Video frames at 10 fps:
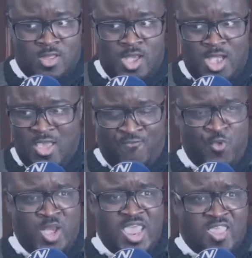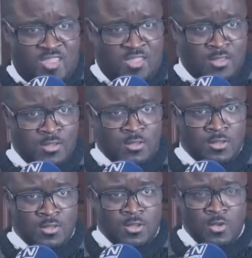nephew, niece.
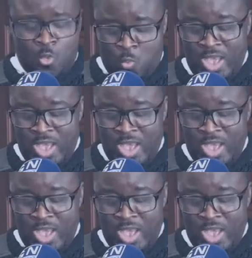We